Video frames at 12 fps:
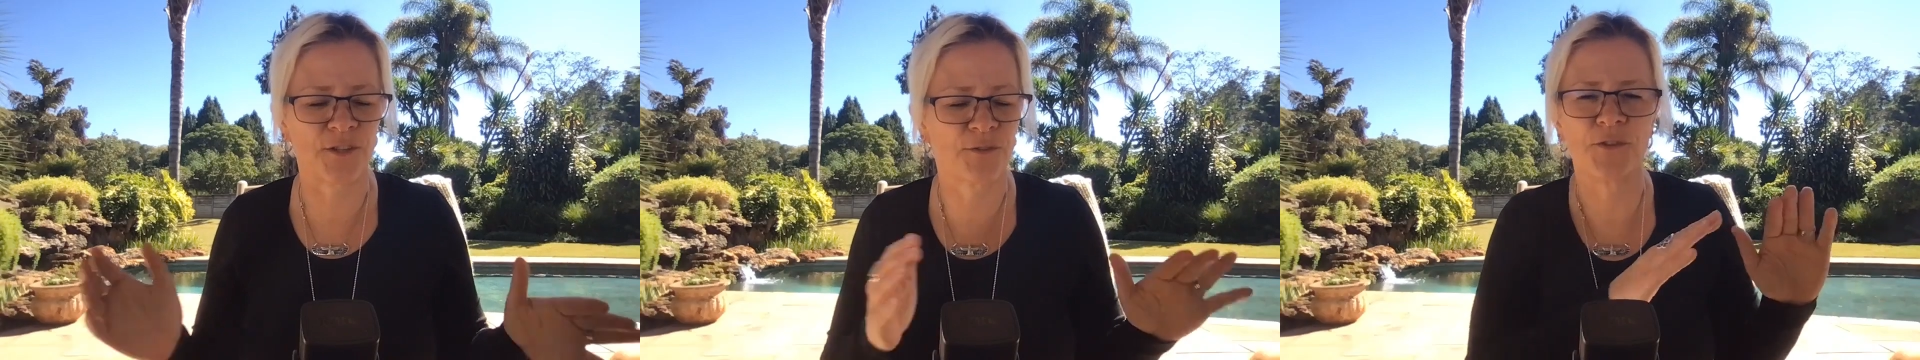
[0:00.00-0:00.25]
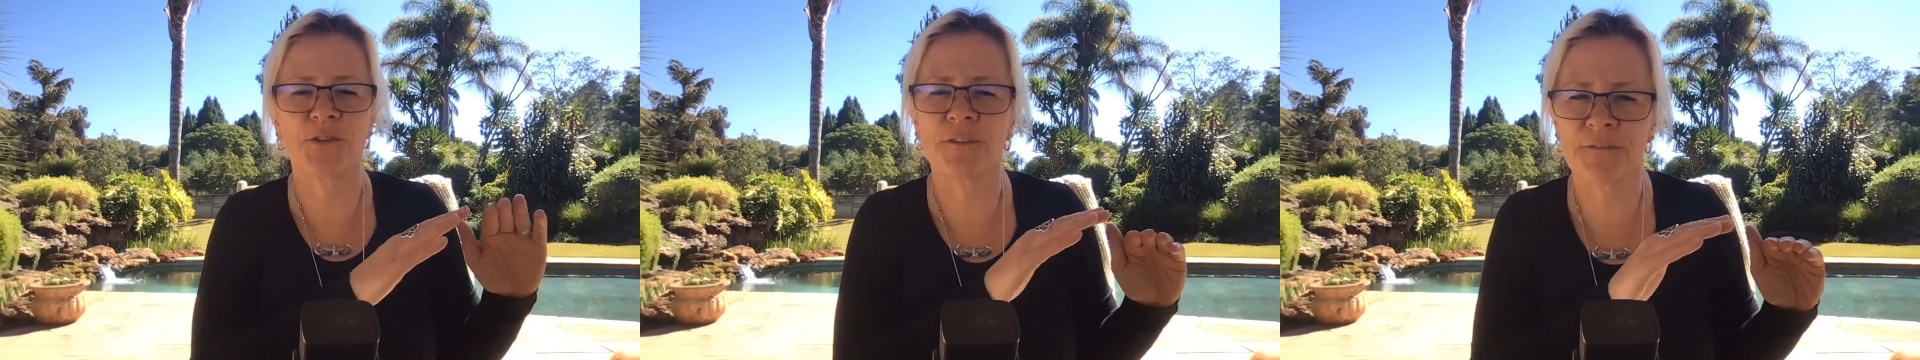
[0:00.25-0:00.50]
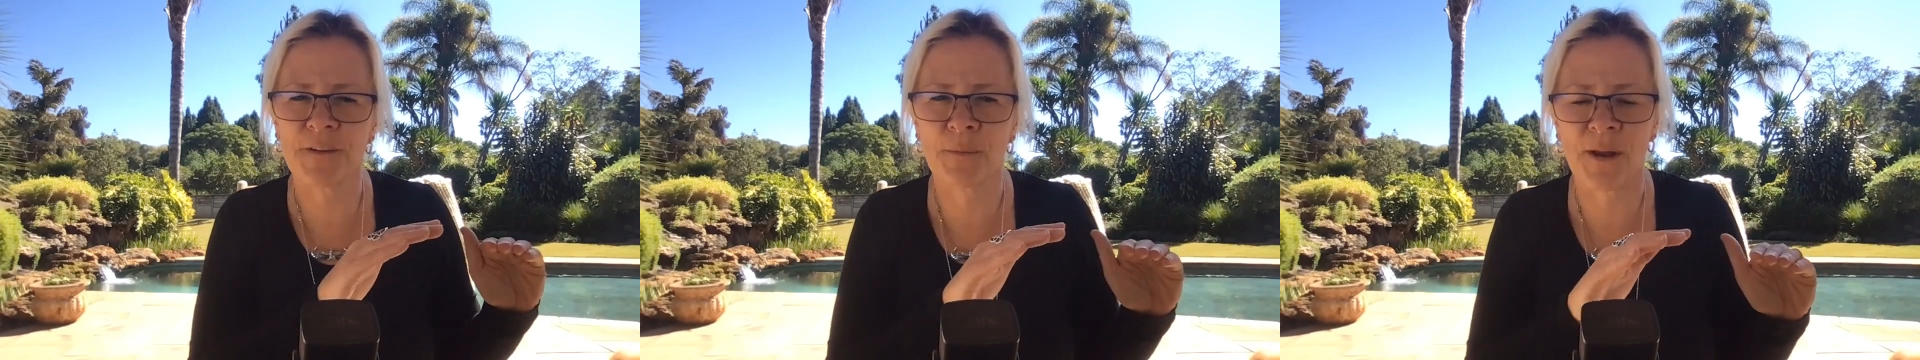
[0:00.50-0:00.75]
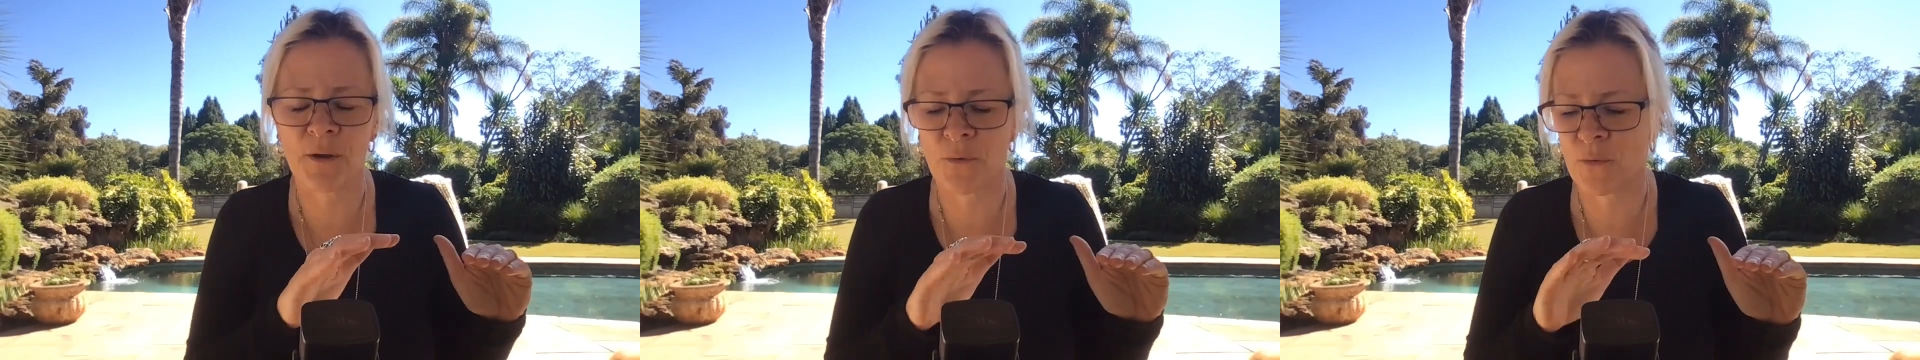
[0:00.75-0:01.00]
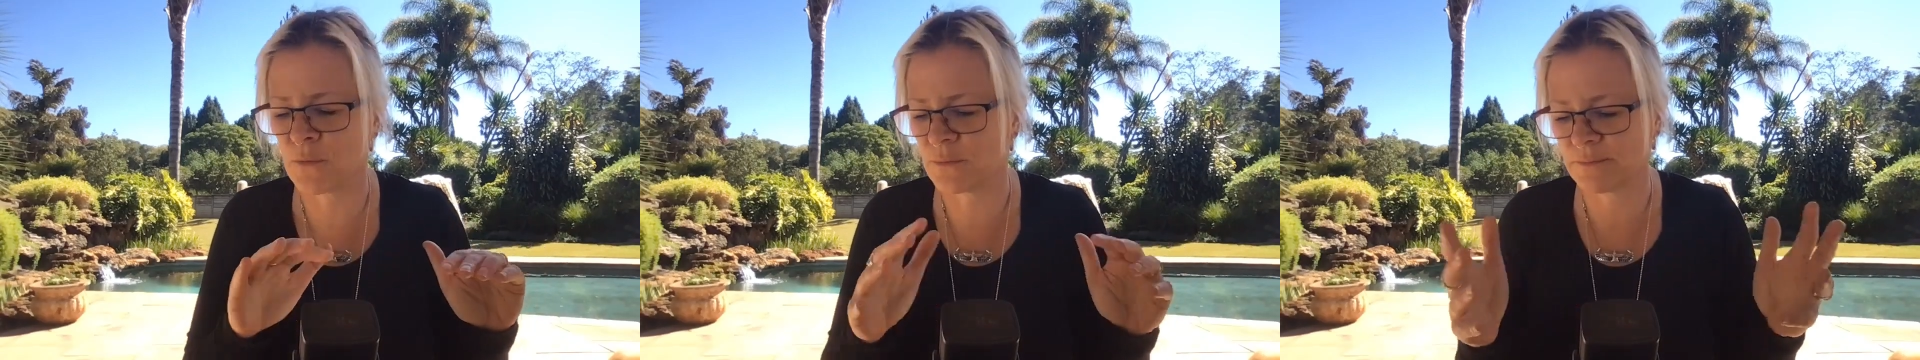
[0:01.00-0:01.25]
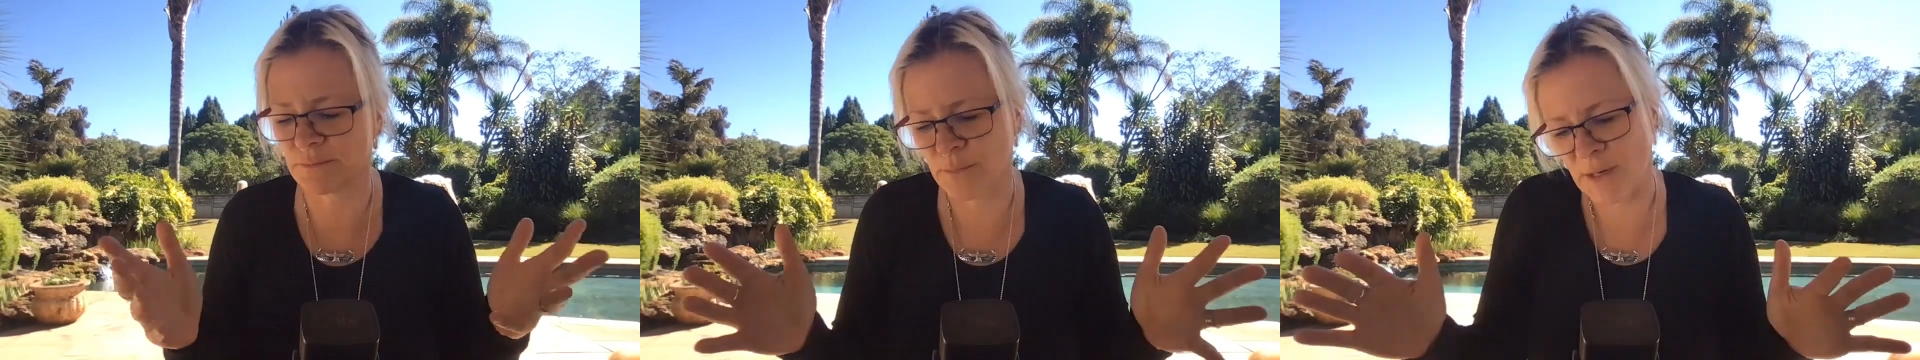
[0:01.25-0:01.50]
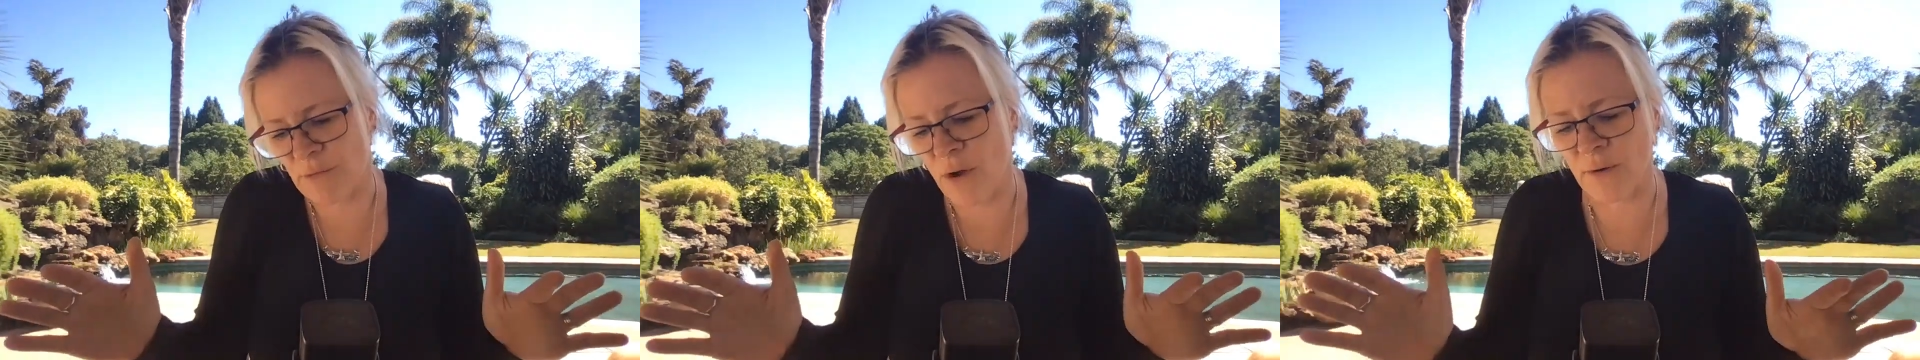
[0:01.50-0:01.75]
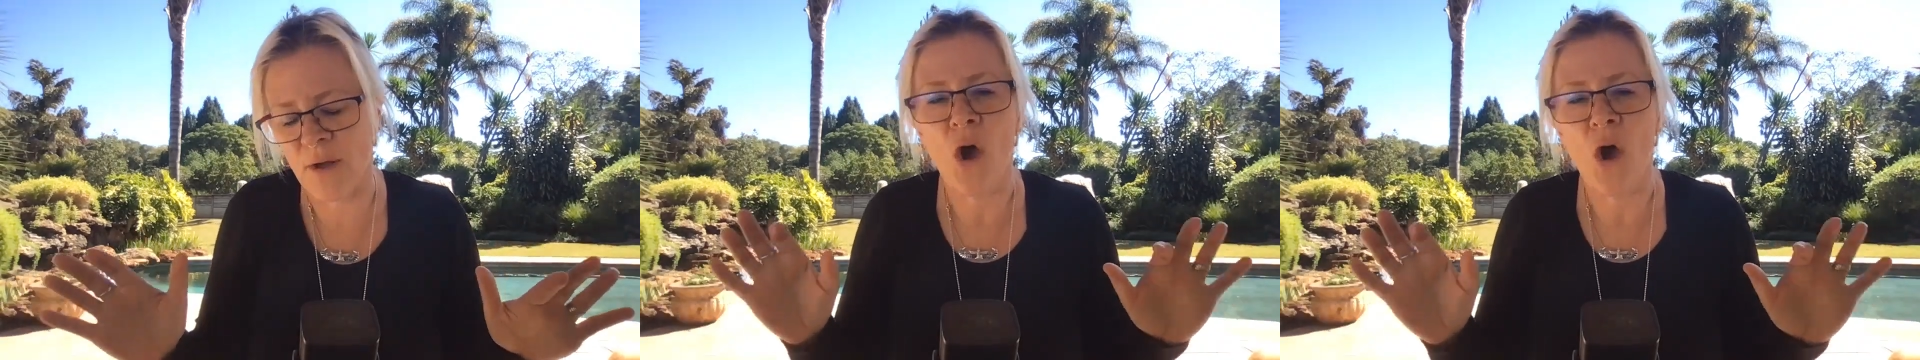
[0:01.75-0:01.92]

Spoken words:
you could feel where it all went wrong.